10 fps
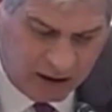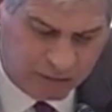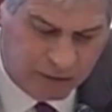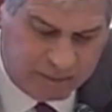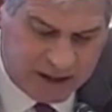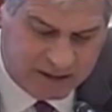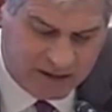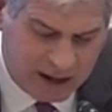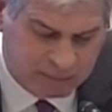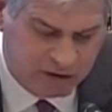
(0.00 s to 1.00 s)
From the
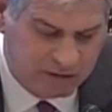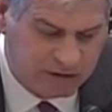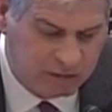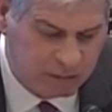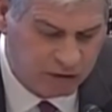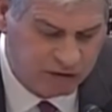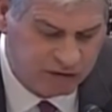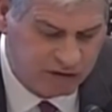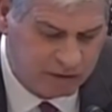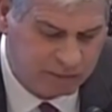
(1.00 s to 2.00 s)
adoption of commercial
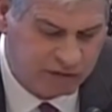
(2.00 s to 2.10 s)
terms